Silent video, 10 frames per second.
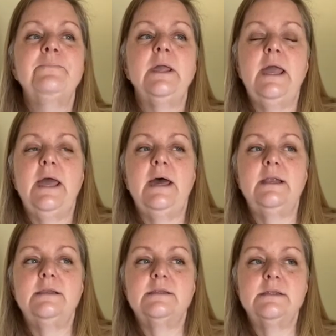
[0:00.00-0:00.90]

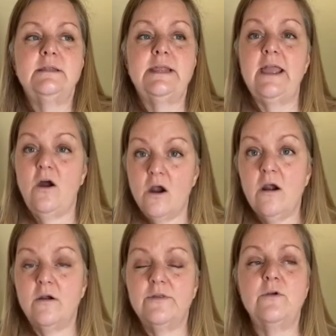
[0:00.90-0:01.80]
And
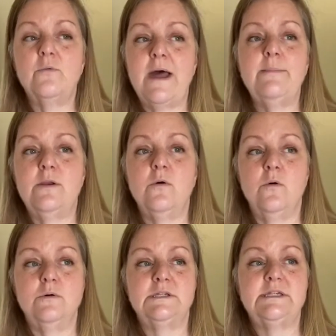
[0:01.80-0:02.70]
they're rabbit holes.